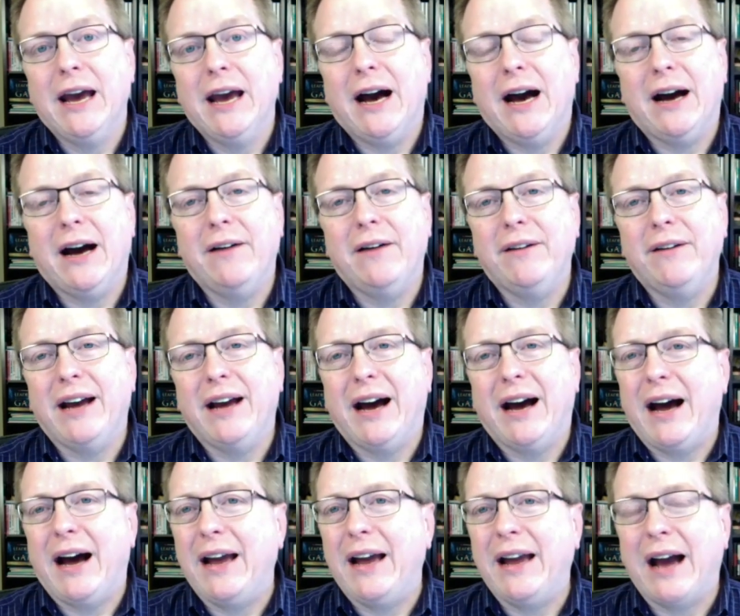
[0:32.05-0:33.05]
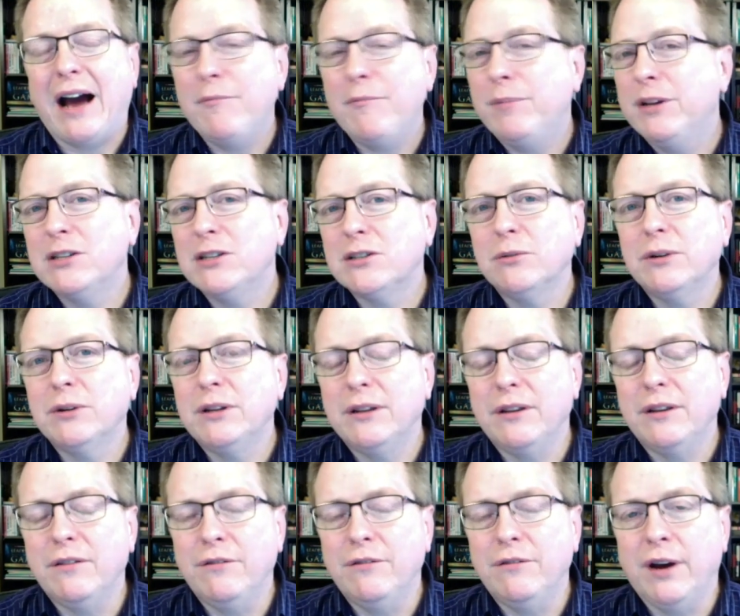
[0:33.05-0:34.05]
I've been doing
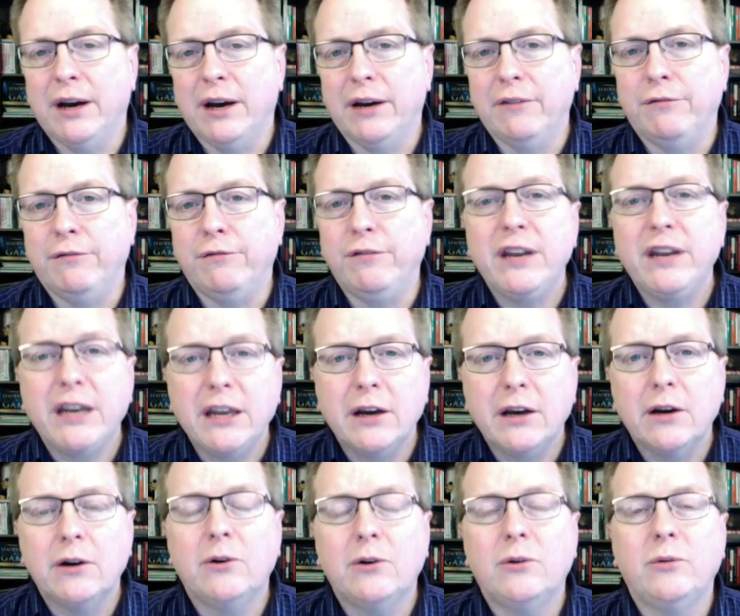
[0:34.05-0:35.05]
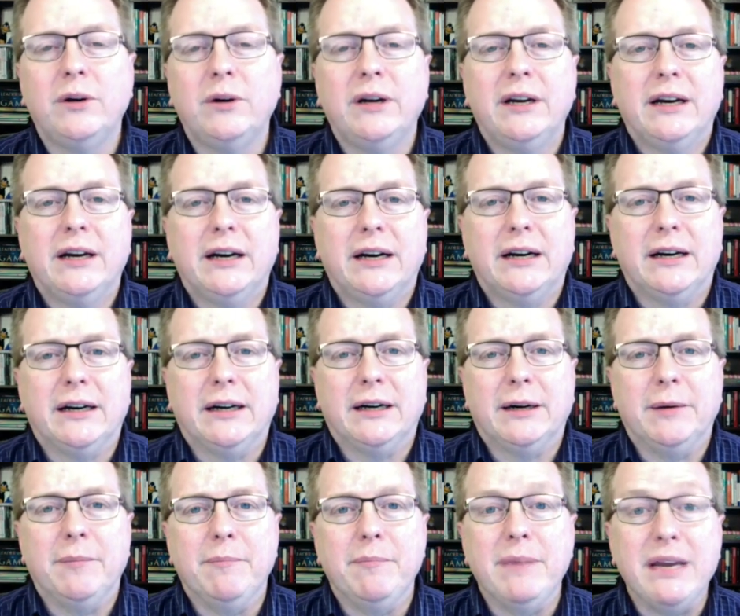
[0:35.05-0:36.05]
video
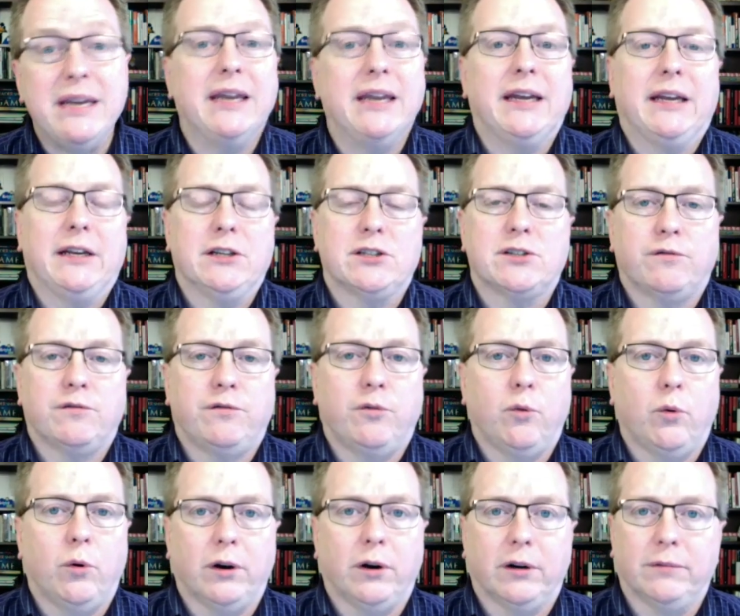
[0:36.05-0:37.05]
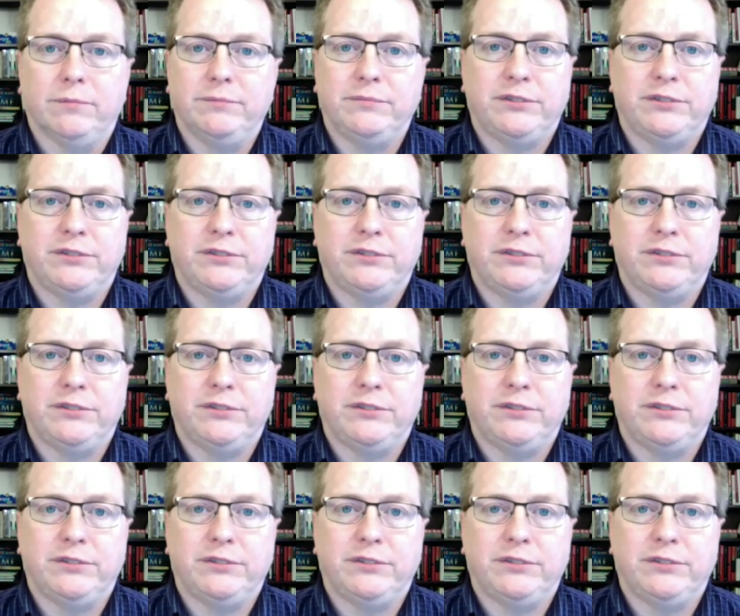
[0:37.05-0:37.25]
meetings for